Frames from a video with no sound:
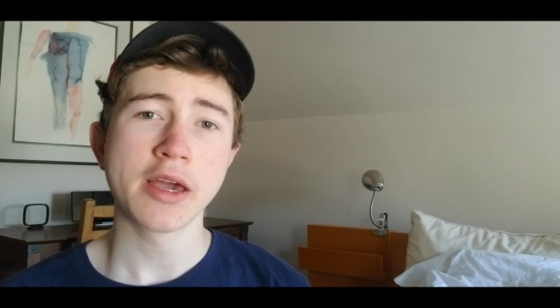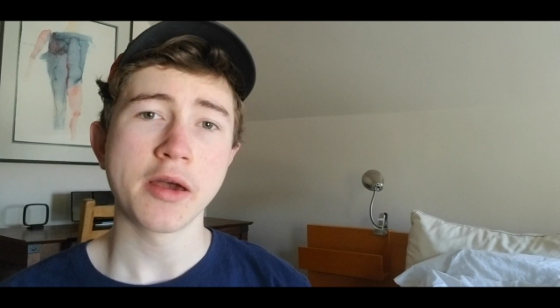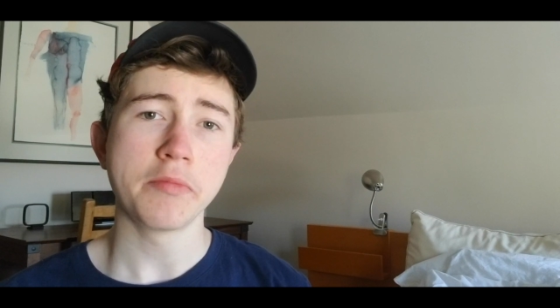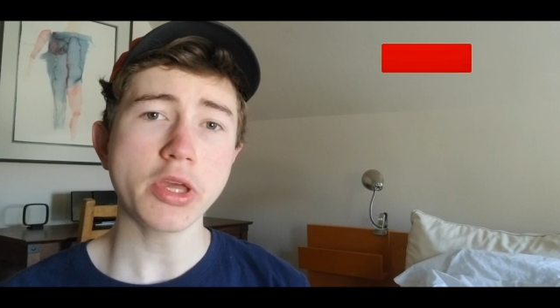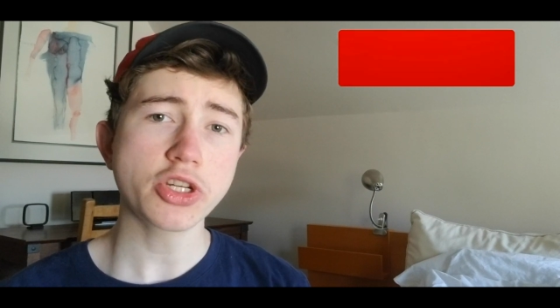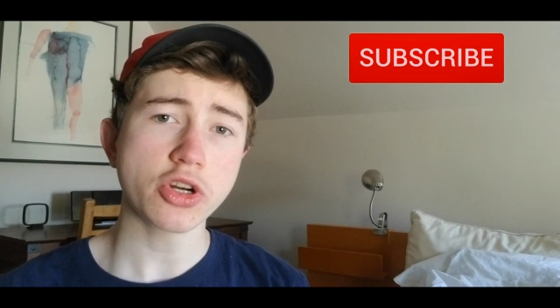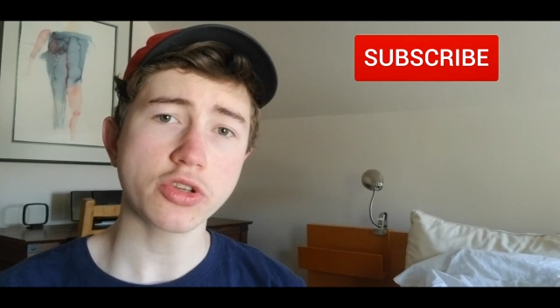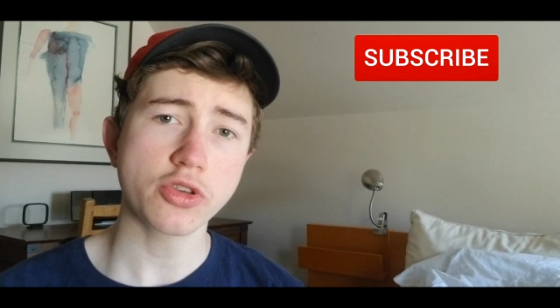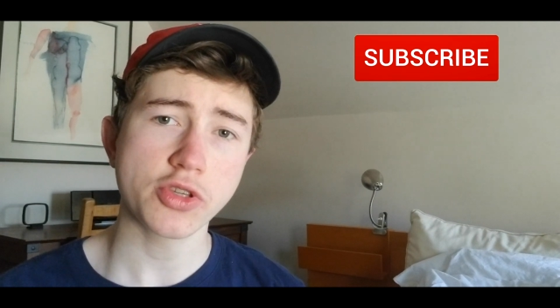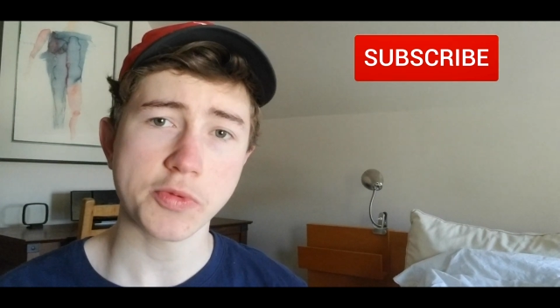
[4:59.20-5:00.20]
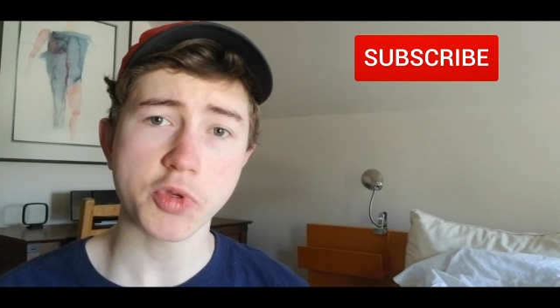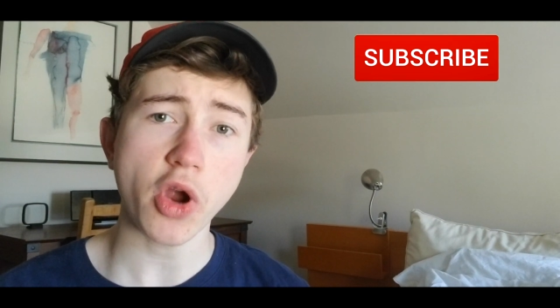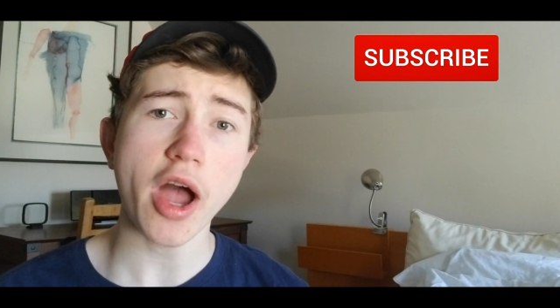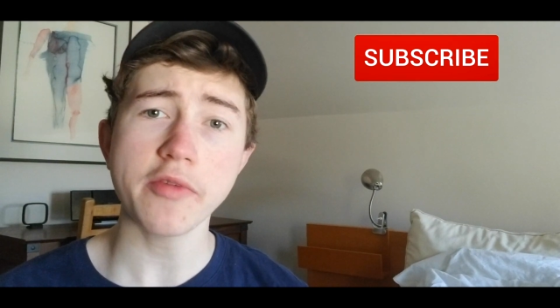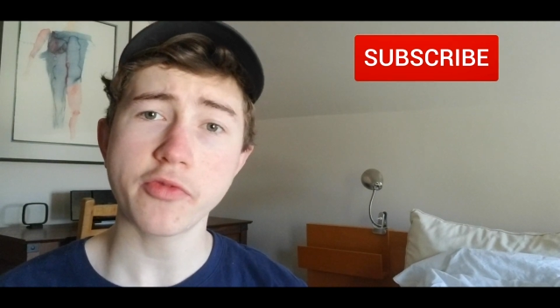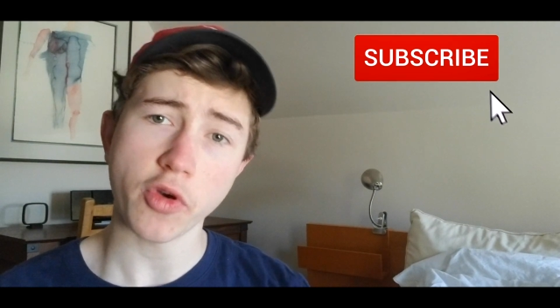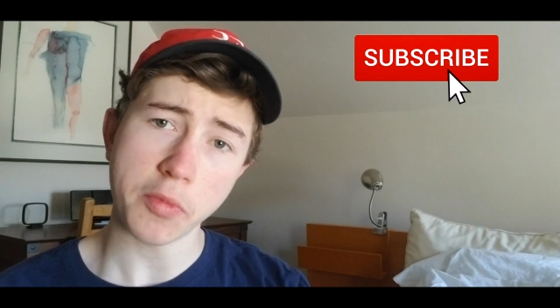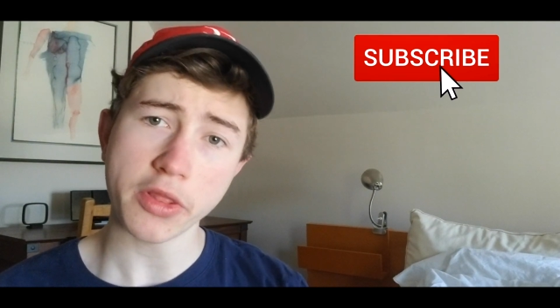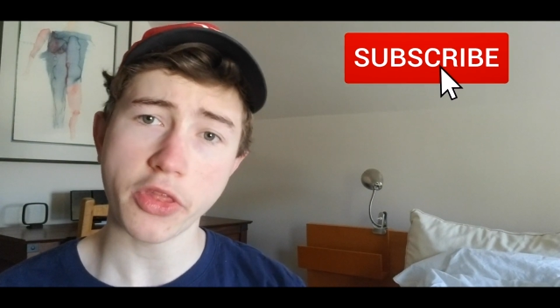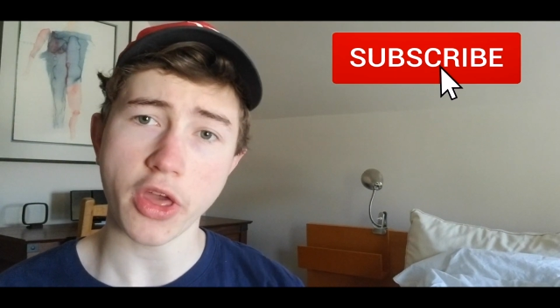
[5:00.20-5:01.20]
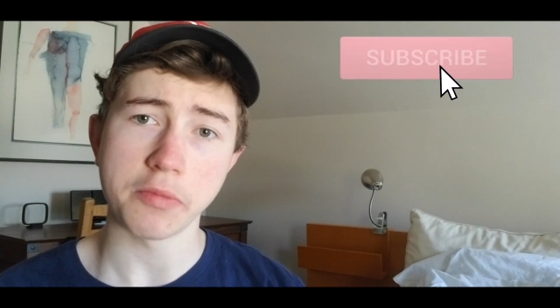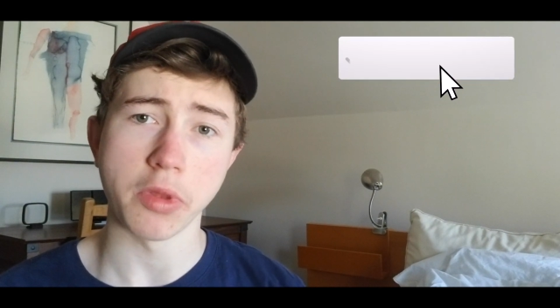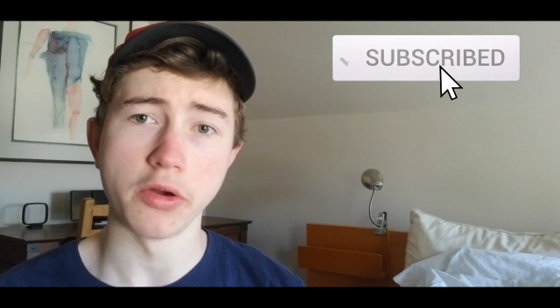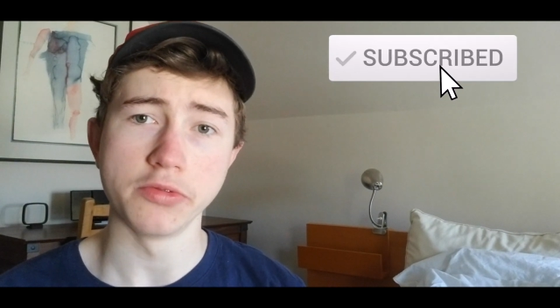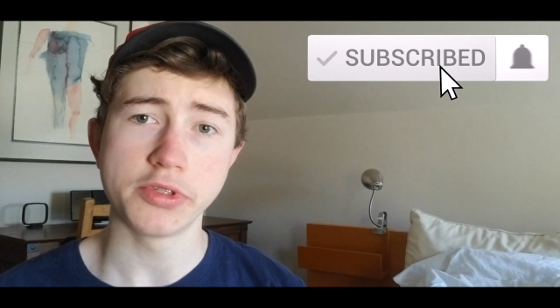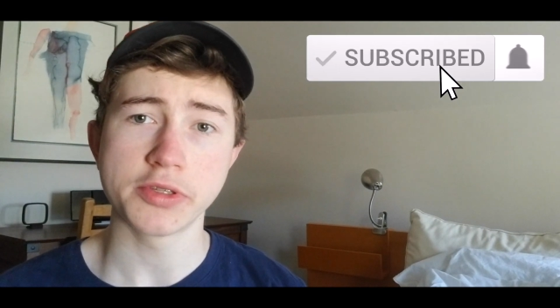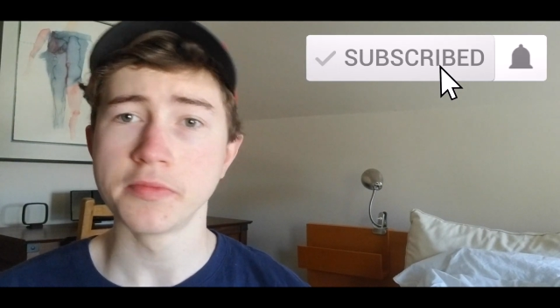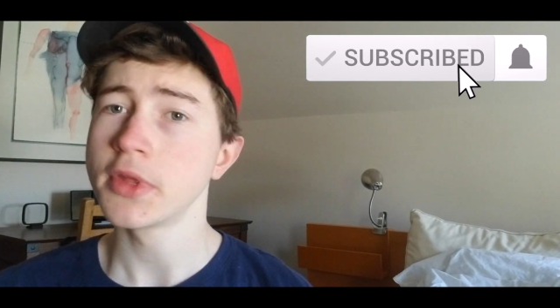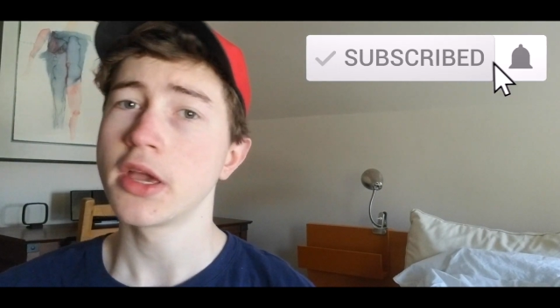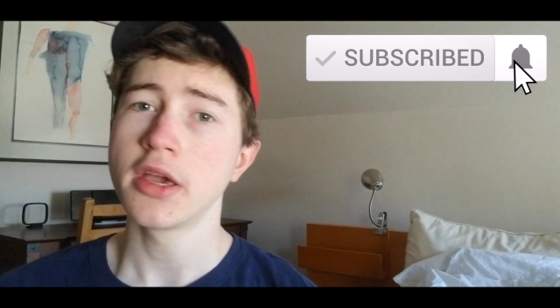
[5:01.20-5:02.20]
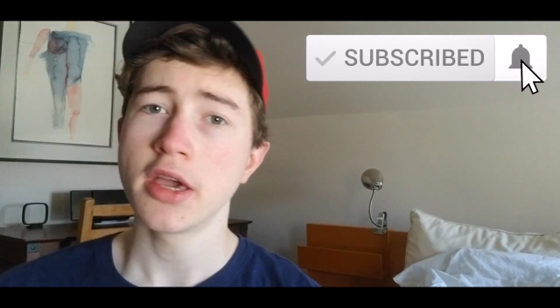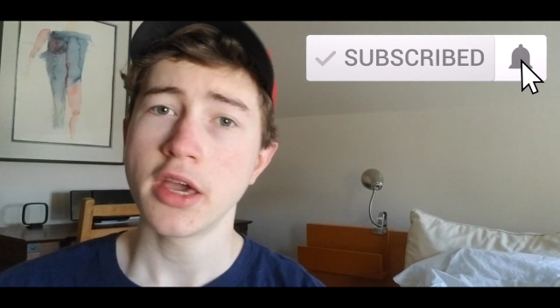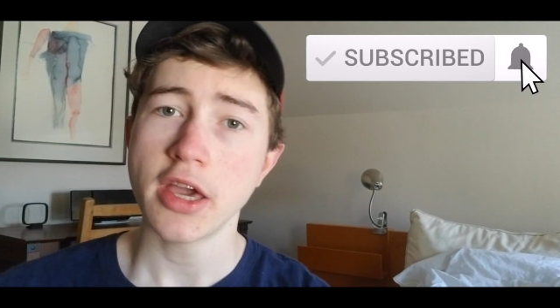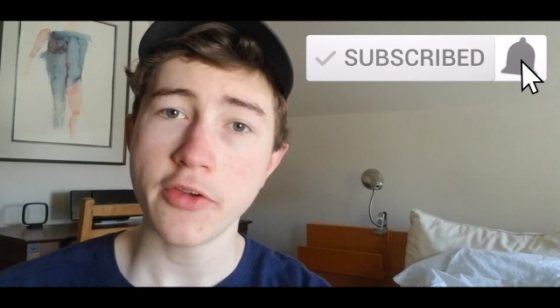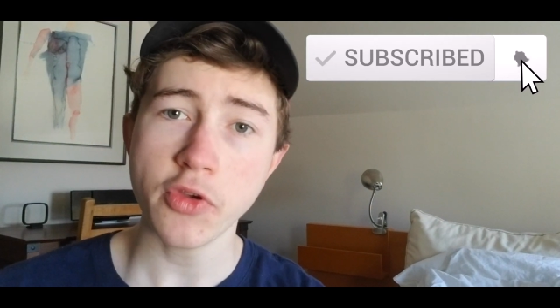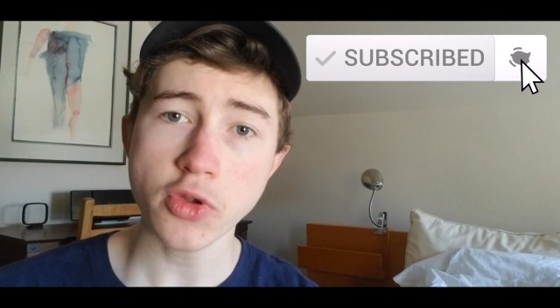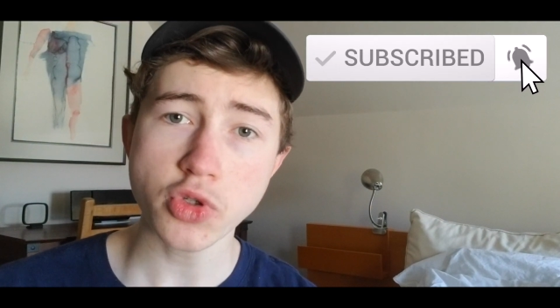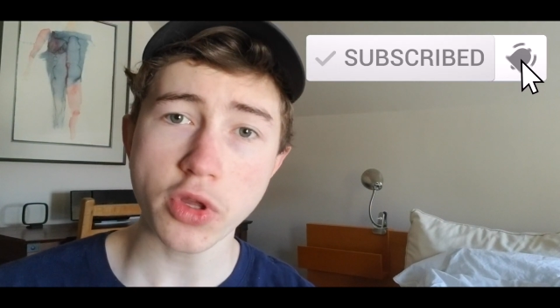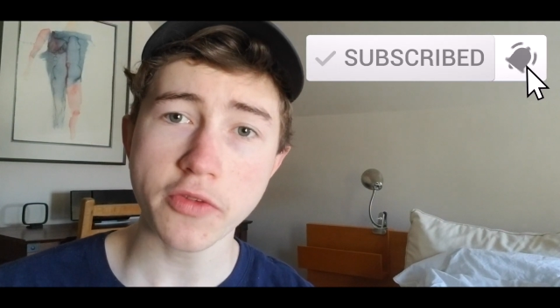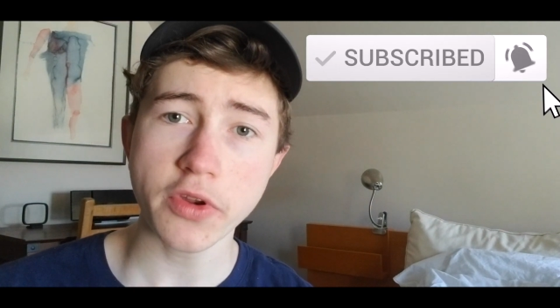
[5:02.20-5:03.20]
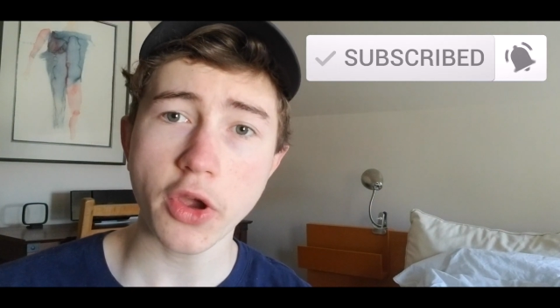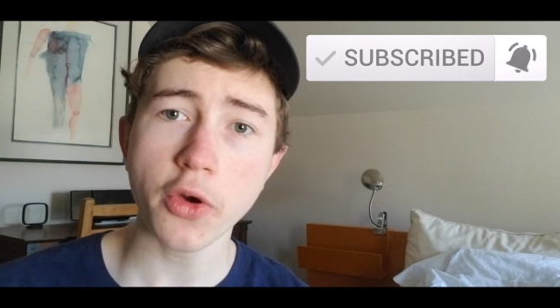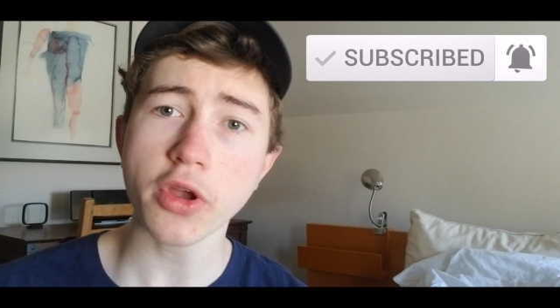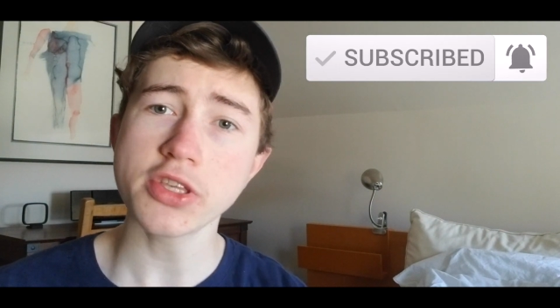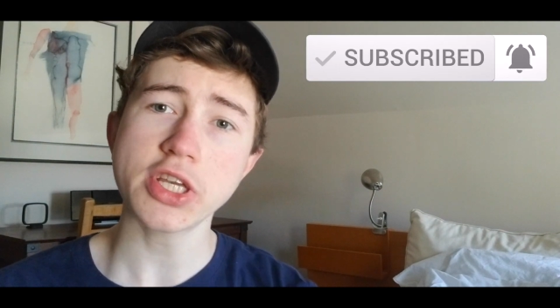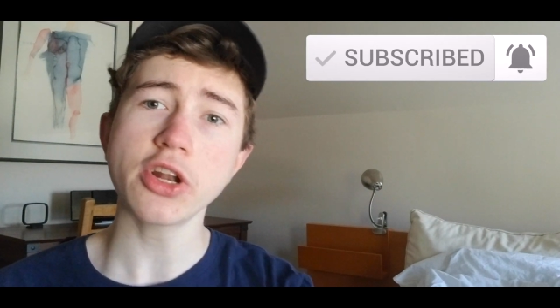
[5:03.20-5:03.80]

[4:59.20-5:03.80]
Be sure to subscribe for monthly uploads. If you enjoyed the video, consider